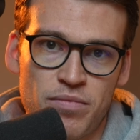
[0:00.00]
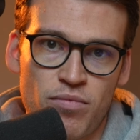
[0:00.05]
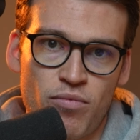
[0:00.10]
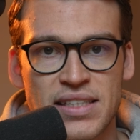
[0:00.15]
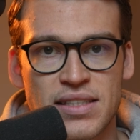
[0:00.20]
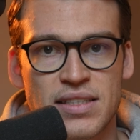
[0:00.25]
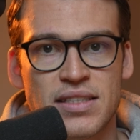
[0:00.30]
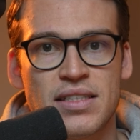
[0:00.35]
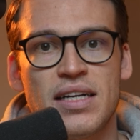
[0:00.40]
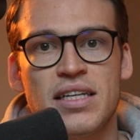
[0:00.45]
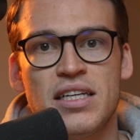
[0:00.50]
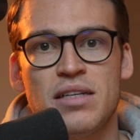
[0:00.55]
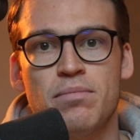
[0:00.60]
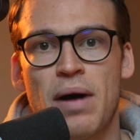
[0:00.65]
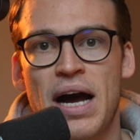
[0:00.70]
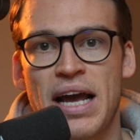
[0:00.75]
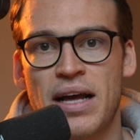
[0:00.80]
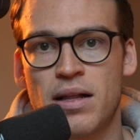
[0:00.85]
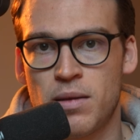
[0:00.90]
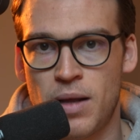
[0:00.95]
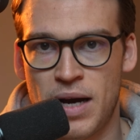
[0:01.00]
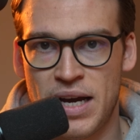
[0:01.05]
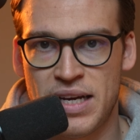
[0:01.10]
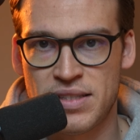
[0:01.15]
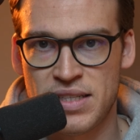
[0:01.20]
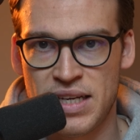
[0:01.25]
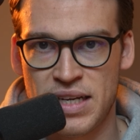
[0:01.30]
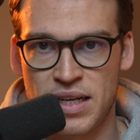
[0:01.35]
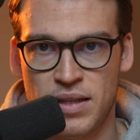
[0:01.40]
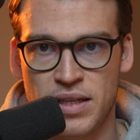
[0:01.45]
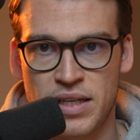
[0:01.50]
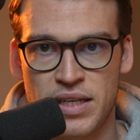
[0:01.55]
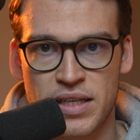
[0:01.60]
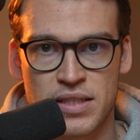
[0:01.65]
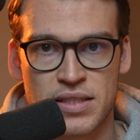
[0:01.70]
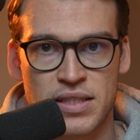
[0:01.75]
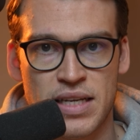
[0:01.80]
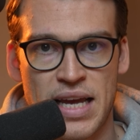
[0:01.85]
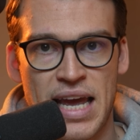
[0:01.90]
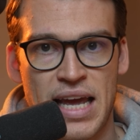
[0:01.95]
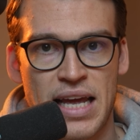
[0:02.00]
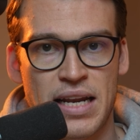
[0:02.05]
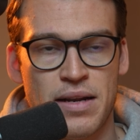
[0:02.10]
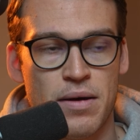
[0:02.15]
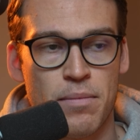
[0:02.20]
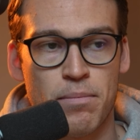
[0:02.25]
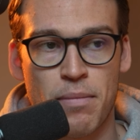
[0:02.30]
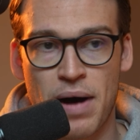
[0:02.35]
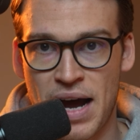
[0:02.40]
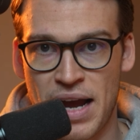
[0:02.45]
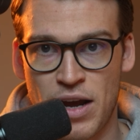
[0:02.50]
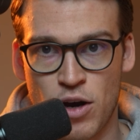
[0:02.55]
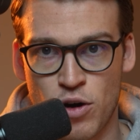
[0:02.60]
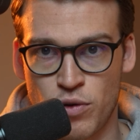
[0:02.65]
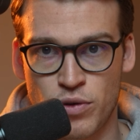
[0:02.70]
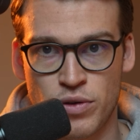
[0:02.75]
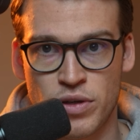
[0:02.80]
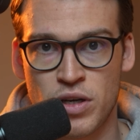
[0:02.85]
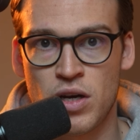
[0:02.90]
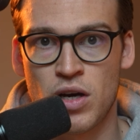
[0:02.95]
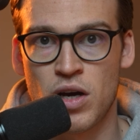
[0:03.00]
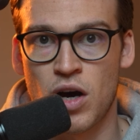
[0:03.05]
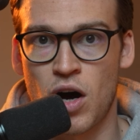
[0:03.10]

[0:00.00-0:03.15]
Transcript: I studied my clients' analytics and my own